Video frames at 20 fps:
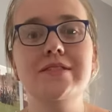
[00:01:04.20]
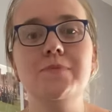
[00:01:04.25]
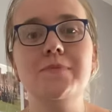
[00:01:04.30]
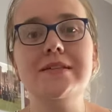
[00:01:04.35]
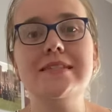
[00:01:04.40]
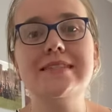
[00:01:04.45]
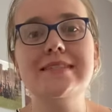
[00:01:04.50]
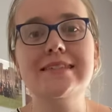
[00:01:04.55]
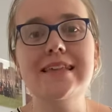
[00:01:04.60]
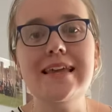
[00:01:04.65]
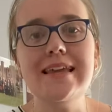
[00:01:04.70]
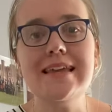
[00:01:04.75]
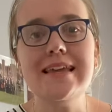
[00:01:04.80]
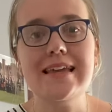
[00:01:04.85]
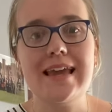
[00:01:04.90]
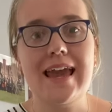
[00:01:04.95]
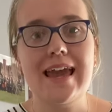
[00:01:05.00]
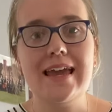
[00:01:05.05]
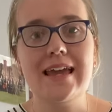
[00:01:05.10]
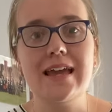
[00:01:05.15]
to be
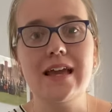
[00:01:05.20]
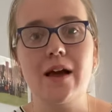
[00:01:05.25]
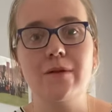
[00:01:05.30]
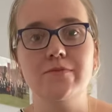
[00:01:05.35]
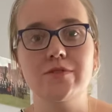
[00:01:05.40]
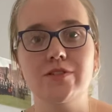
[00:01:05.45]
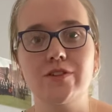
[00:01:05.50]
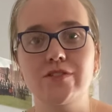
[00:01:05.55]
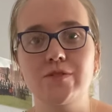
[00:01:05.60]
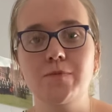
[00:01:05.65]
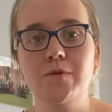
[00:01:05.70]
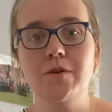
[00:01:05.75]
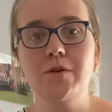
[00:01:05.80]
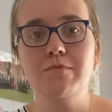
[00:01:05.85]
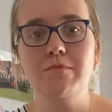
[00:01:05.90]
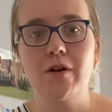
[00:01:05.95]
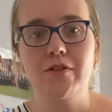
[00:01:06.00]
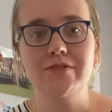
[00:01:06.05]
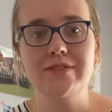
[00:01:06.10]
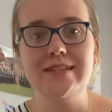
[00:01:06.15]
singing, I'm just going to put
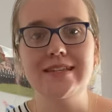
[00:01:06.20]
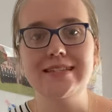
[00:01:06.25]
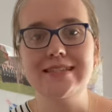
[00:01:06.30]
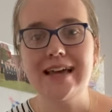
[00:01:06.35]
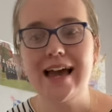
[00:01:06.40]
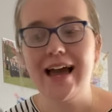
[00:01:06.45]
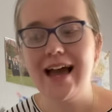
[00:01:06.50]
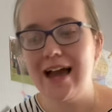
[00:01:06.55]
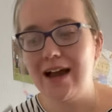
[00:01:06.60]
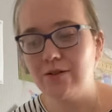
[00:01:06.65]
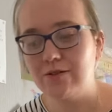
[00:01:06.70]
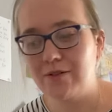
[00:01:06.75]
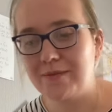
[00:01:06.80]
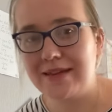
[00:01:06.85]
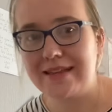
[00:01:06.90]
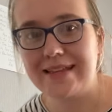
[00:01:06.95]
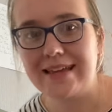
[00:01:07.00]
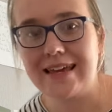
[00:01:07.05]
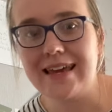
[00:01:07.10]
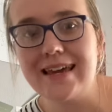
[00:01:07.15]
Monty down a
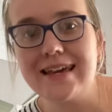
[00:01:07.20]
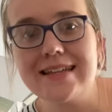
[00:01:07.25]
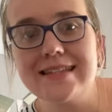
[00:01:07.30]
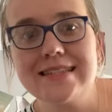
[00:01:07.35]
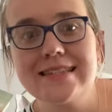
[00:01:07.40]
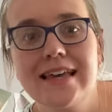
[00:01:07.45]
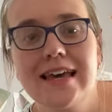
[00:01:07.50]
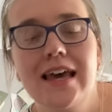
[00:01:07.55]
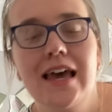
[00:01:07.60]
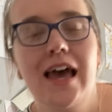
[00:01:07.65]
minute.